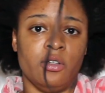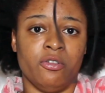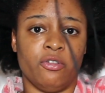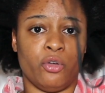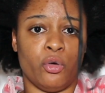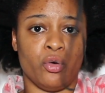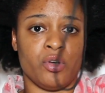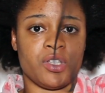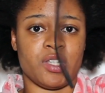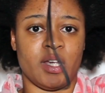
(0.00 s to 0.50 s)
of
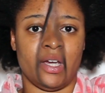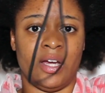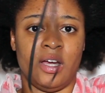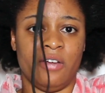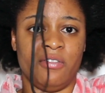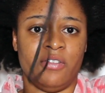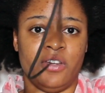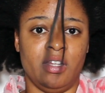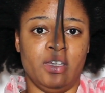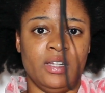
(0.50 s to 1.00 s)
course I
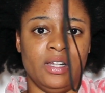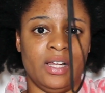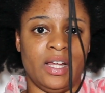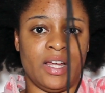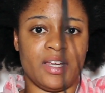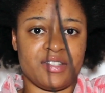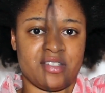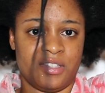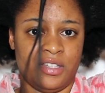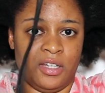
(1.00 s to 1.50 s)
have an
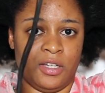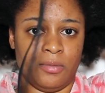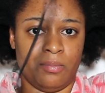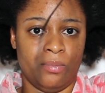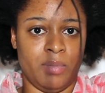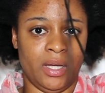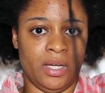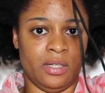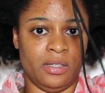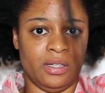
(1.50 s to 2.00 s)
elastic
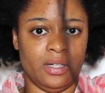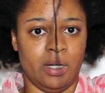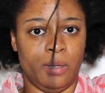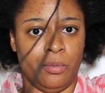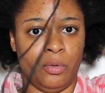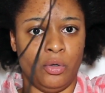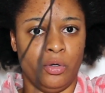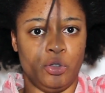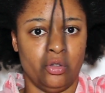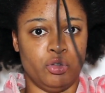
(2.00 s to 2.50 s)
band that I'm
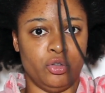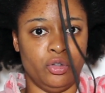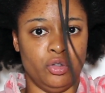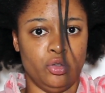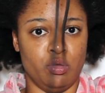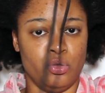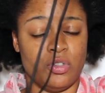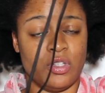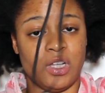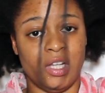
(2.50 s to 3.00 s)
going to
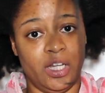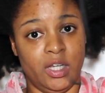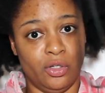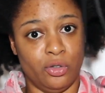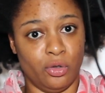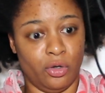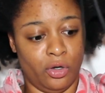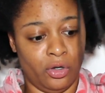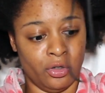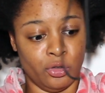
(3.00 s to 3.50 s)
use
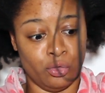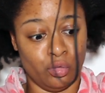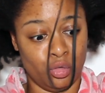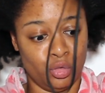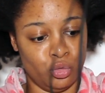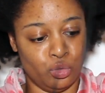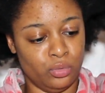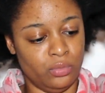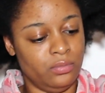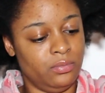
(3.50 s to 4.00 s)
later on
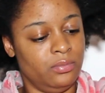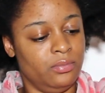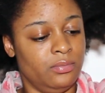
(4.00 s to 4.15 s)
too.